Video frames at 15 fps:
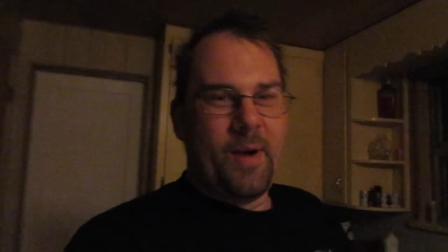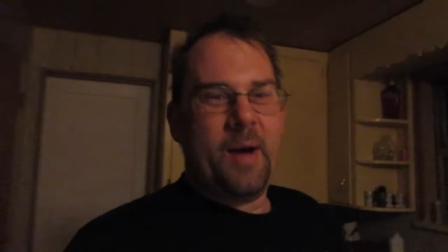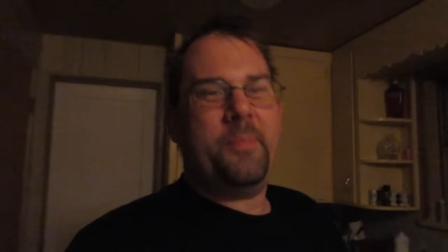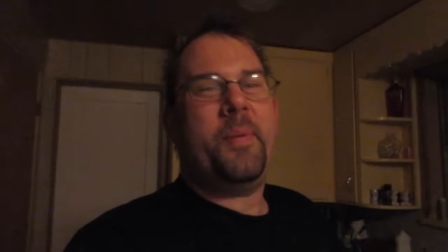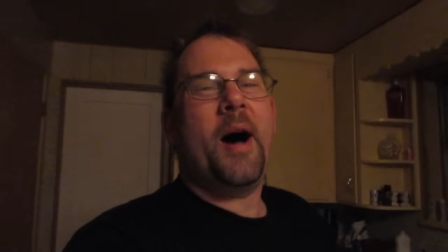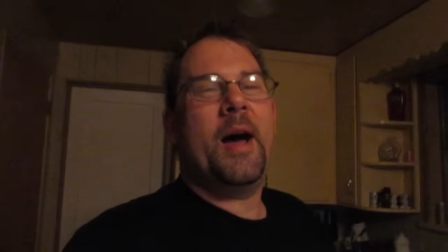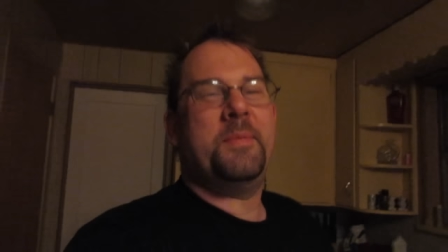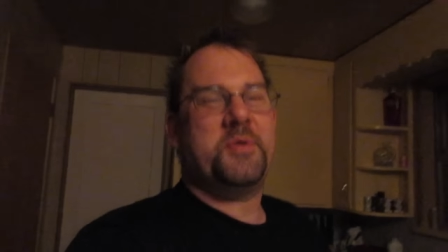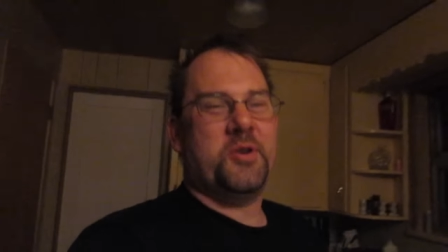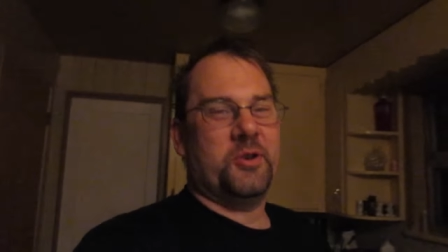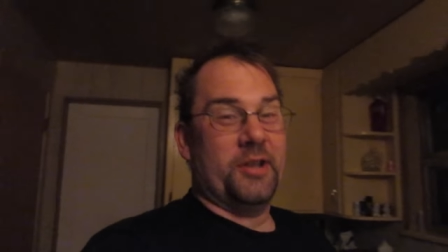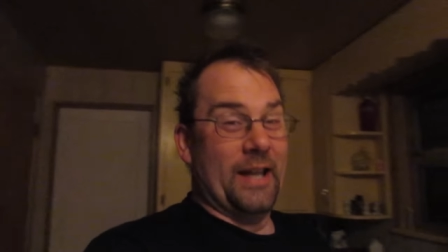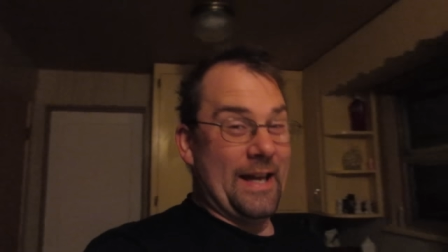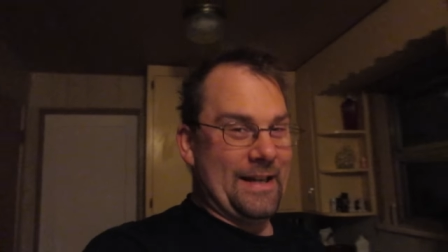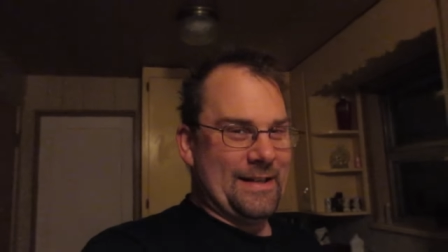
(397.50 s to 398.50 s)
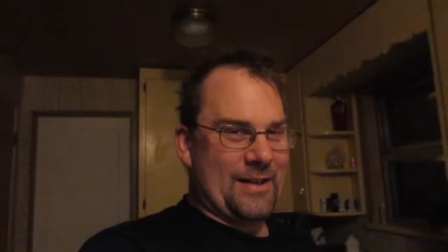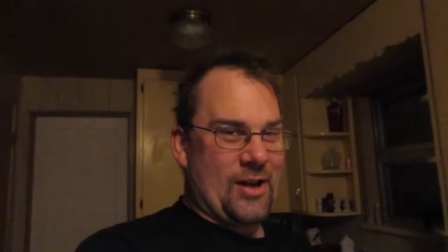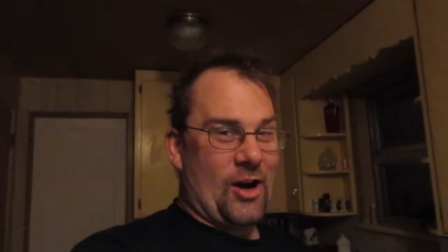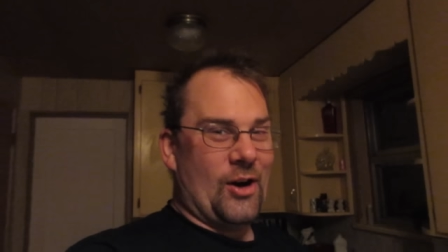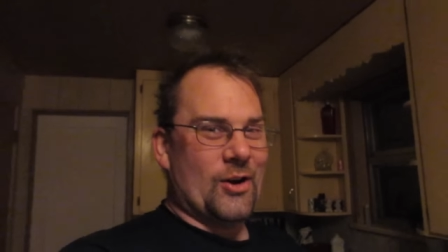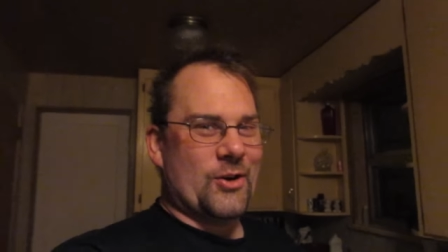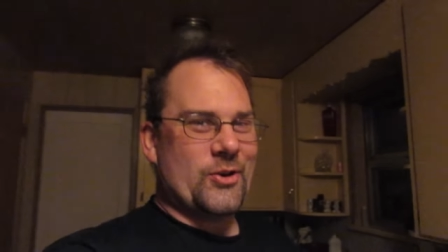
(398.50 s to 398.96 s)
my pipes are laid in
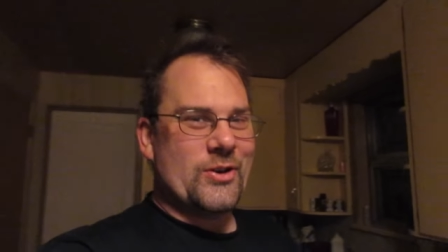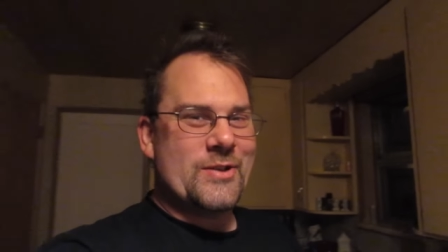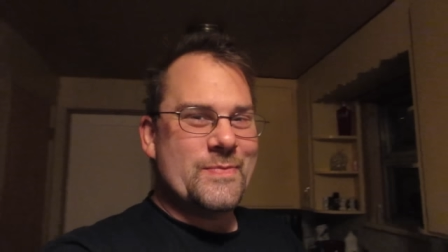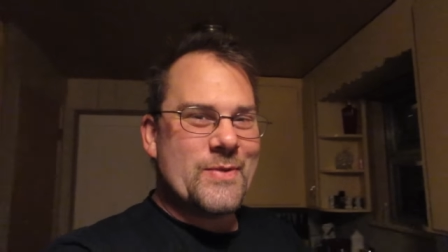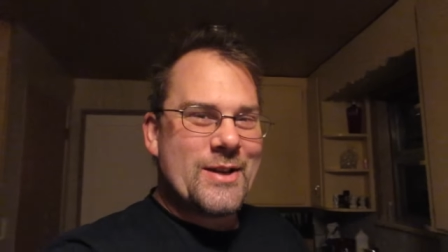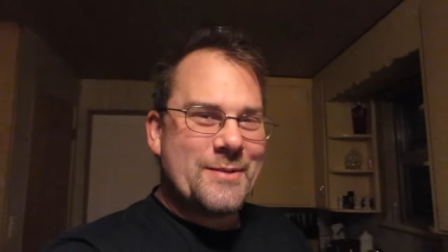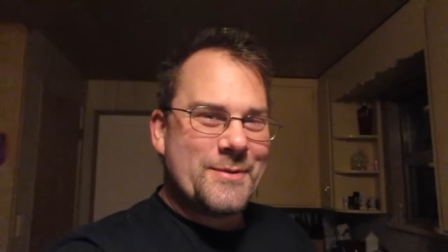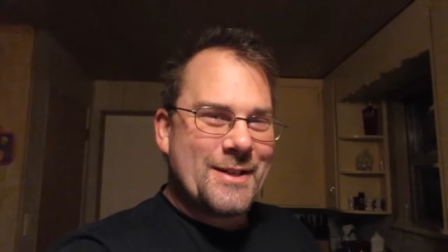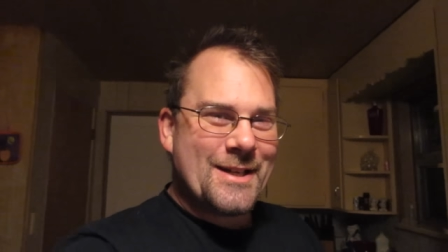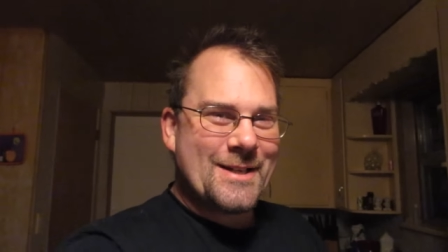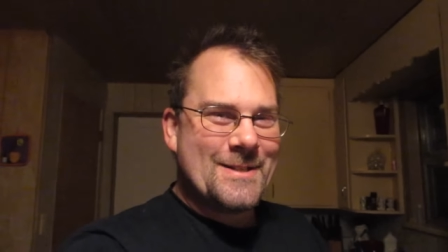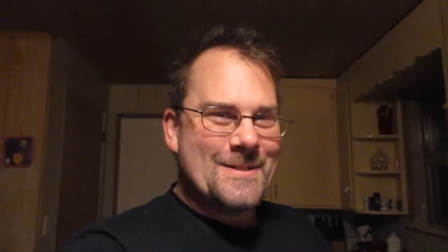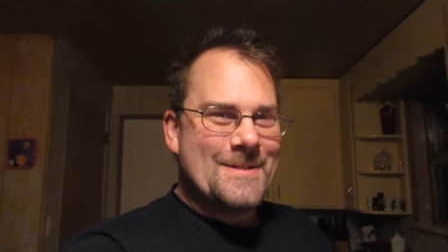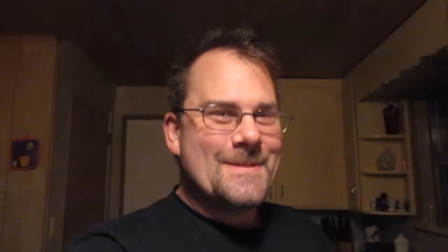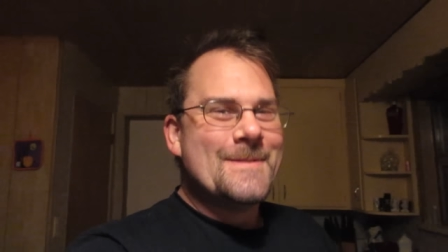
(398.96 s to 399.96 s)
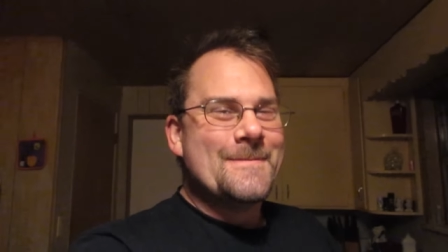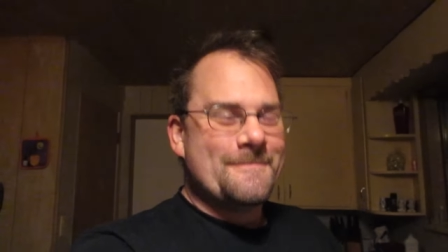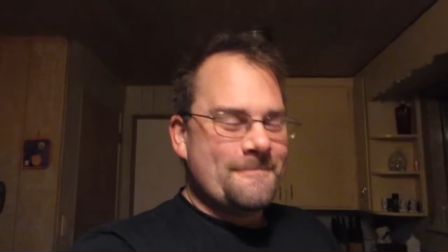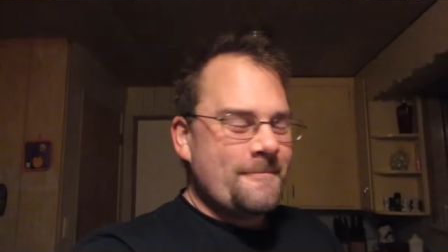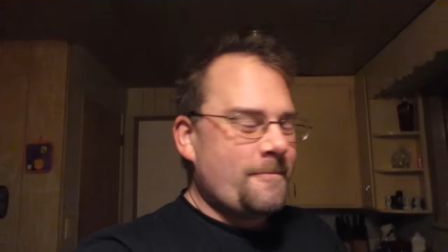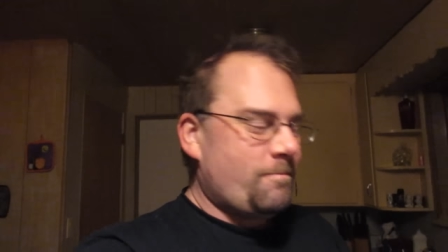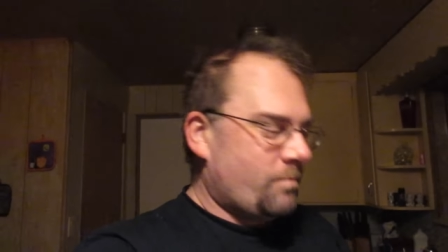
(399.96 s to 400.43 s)
concrete, baby.
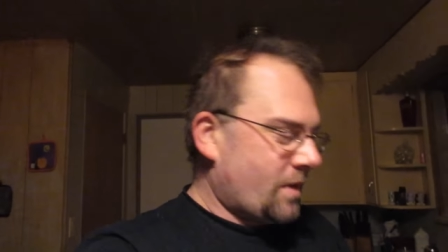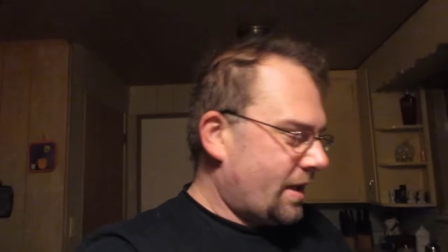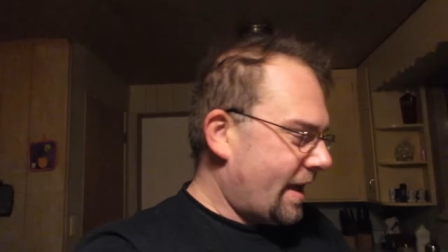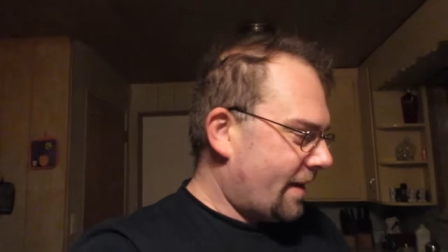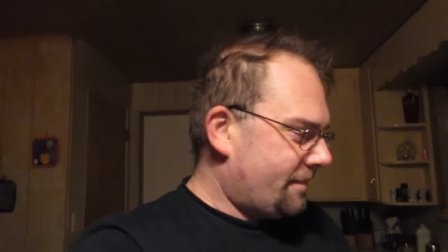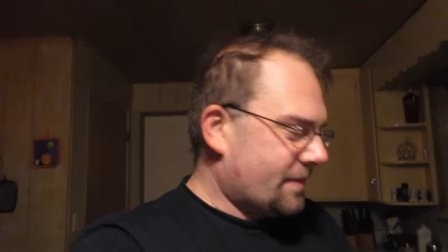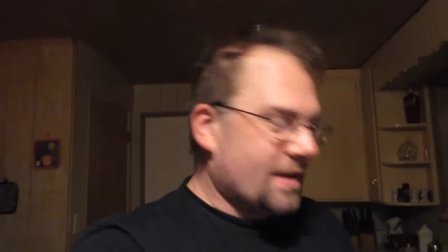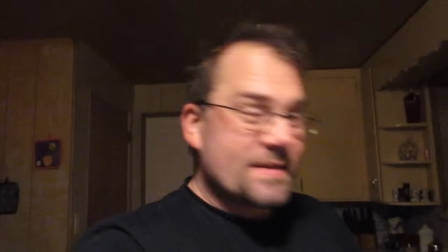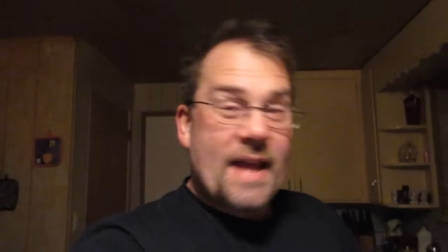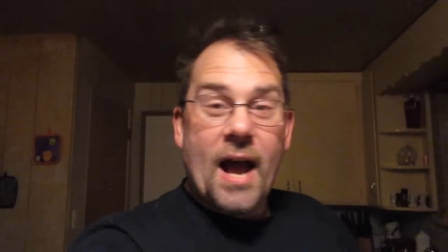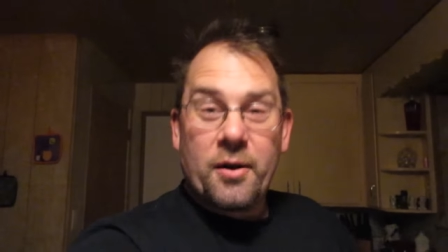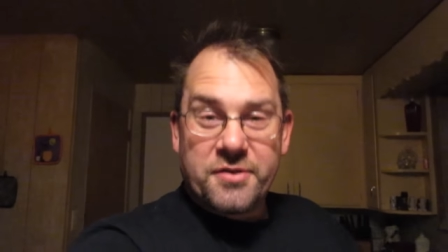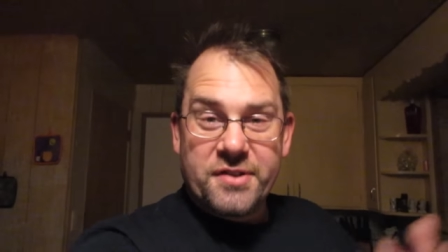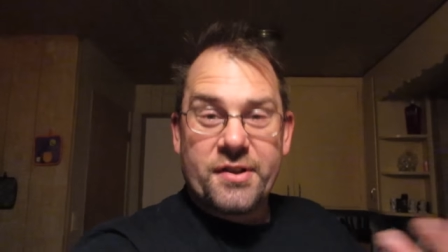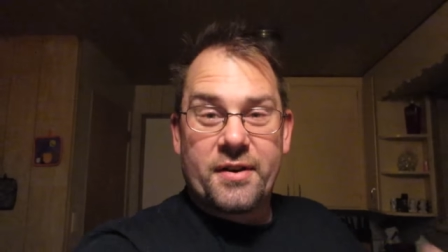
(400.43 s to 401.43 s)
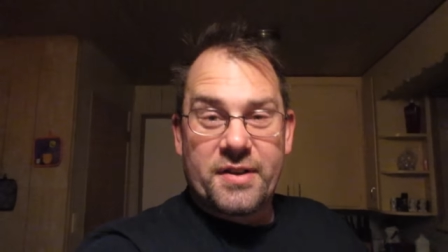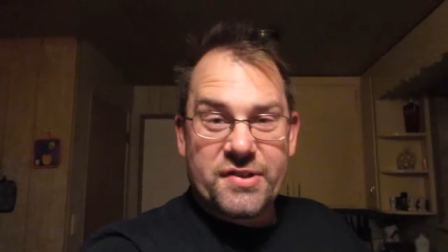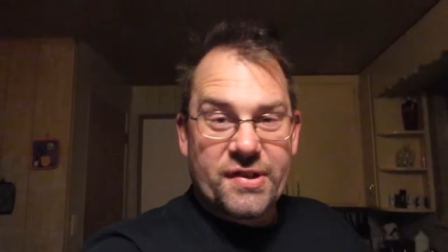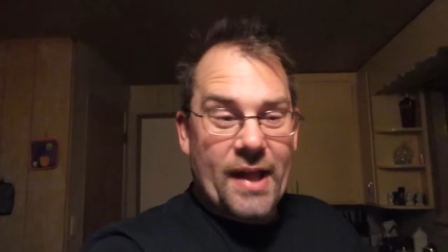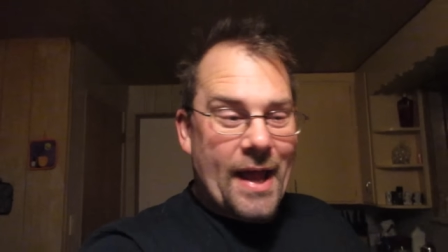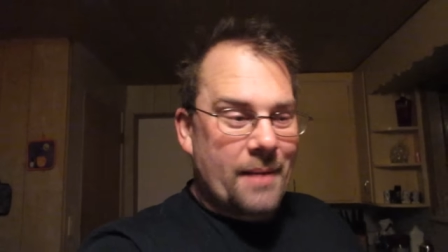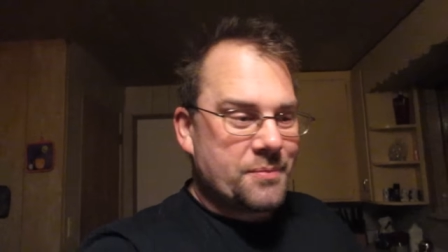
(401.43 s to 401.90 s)
Yeah, because the house is on a
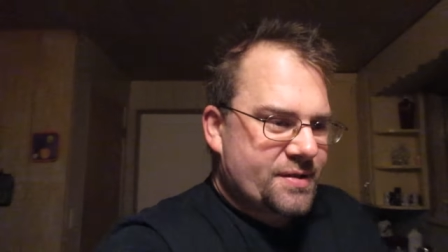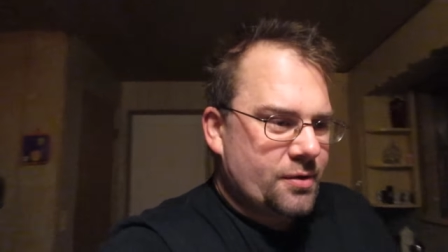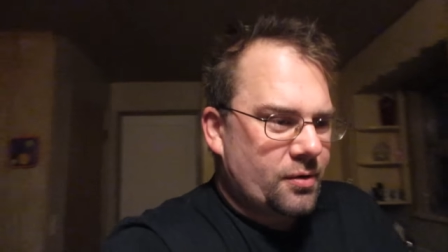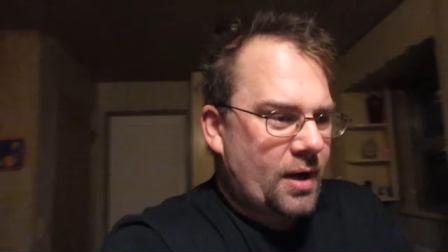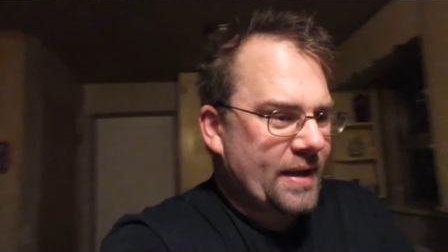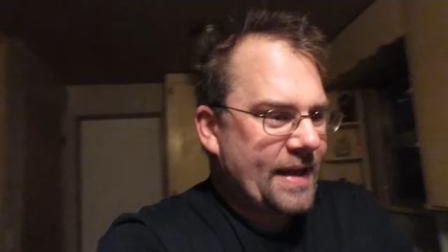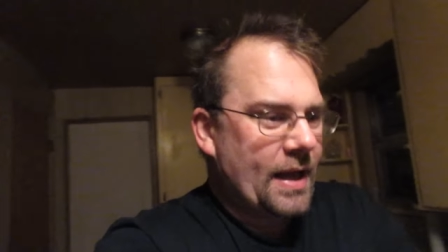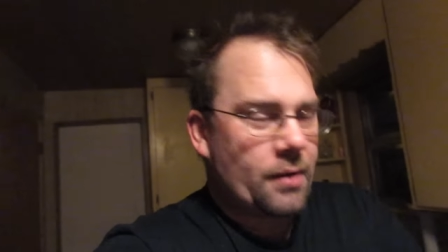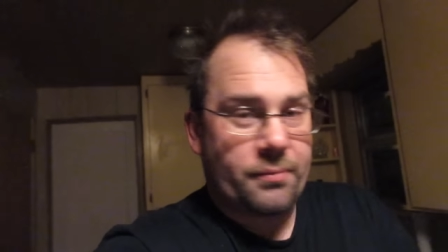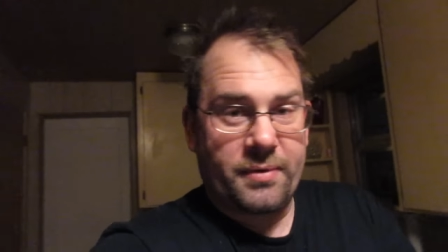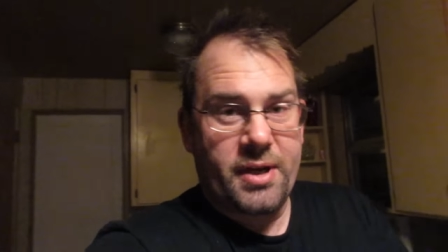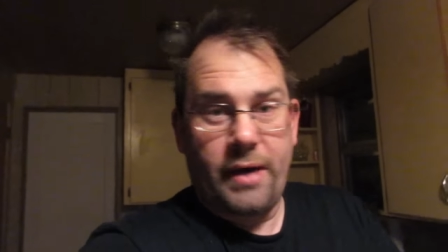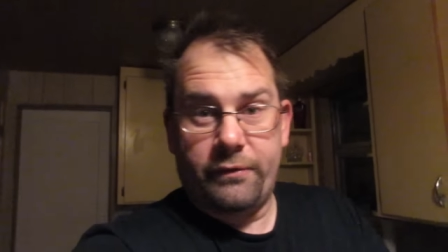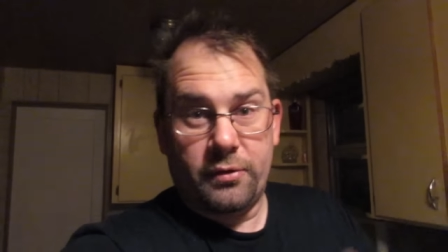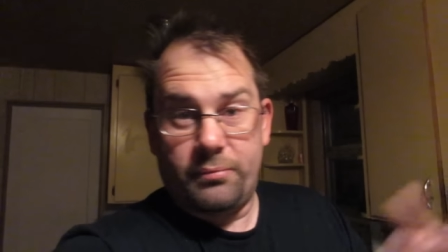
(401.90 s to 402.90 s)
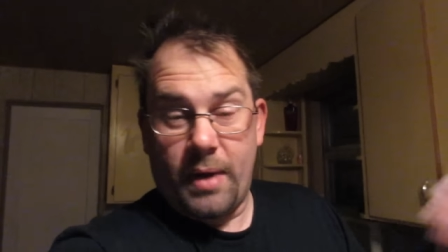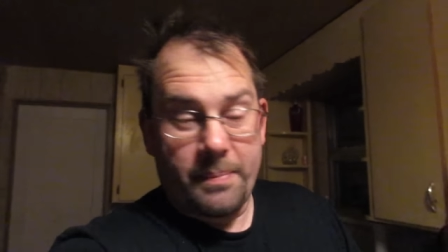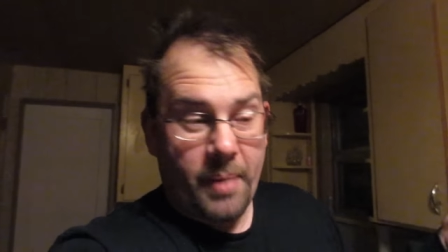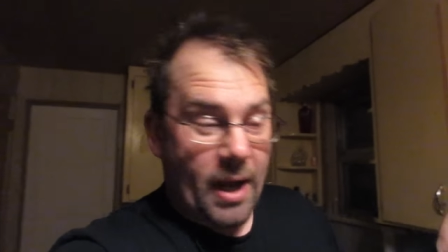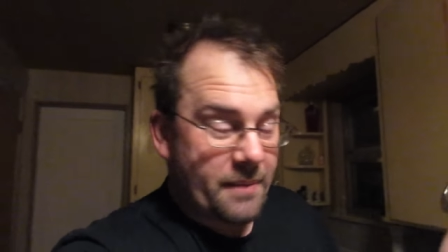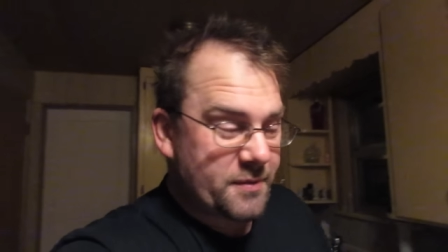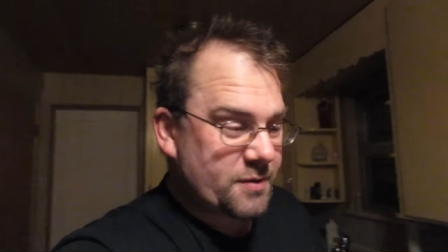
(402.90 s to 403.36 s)
slab, so I can't cover my
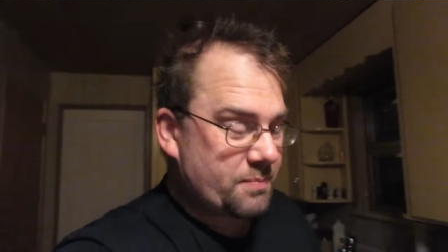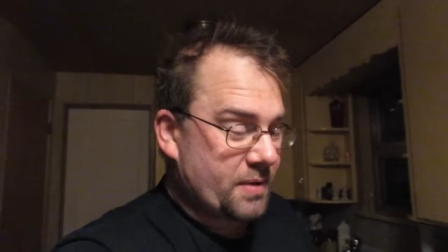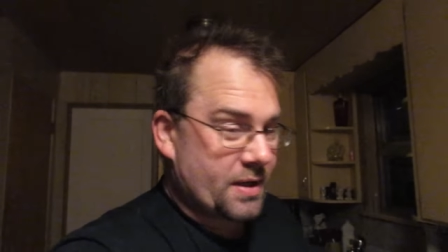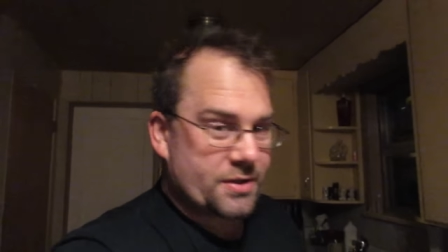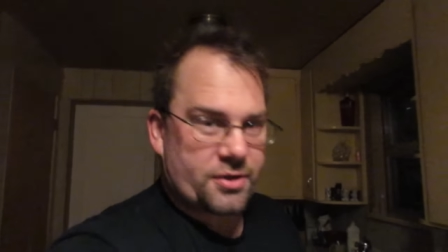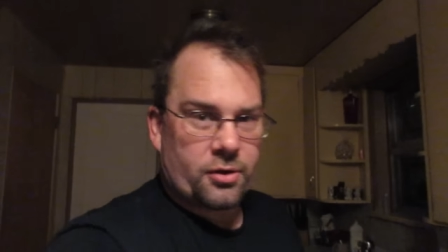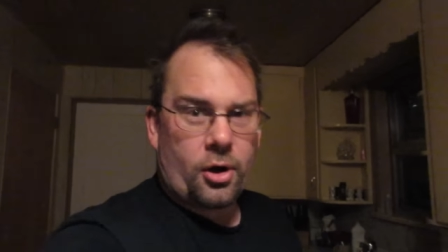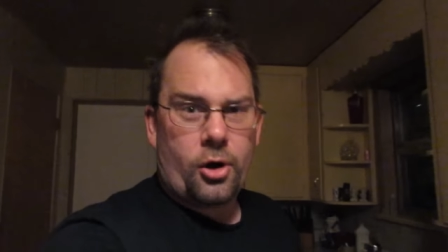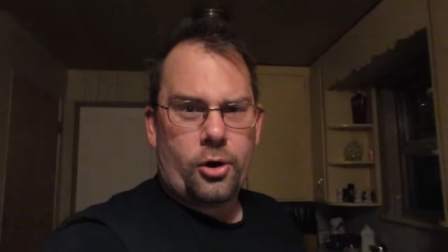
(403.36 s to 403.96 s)
pipes because they're